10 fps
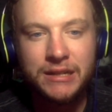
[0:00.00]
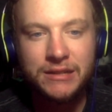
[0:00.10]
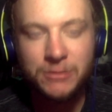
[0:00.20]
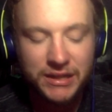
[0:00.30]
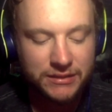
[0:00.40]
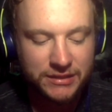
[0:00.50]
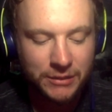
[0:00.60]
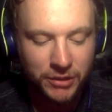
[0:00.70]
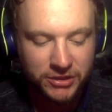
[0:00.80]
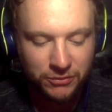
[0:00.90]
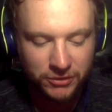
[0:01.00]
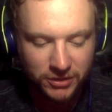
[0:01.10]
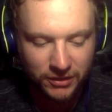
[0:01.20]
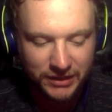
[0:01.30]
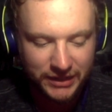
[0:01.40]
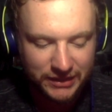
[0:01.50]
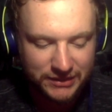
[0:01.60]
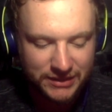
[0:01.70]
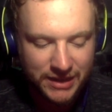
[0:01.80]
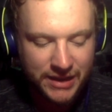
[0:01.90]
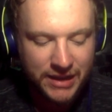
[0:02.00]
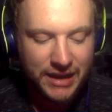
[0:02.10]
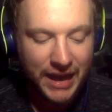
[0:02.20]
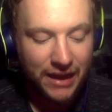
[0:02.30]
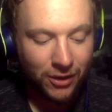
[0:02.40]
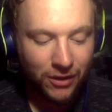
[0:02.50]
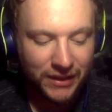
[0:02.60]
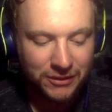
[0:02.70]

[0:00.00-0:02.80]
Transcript: because we didn't see much of Rashard Higgins at all.